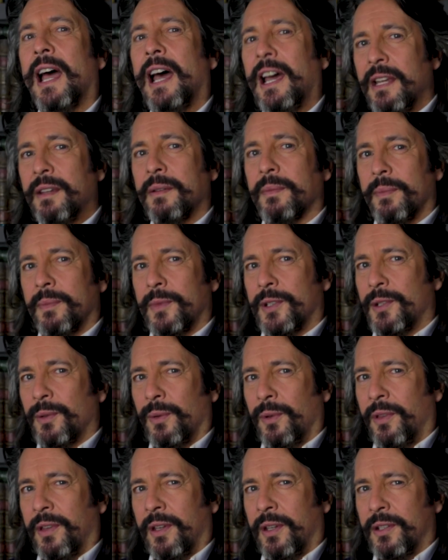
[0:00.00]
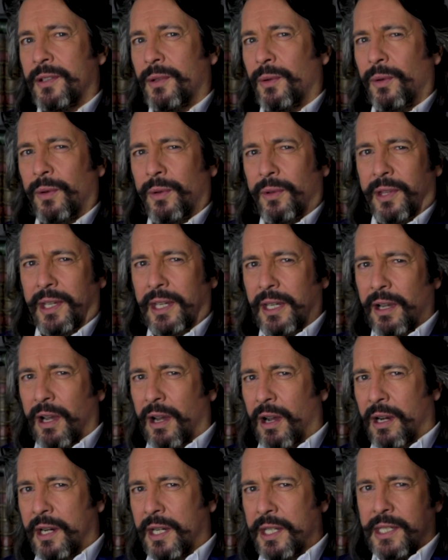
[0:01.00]
Adam saw that all the
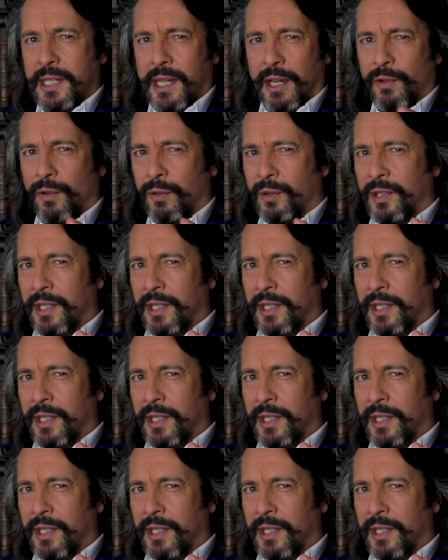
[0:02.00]
architectural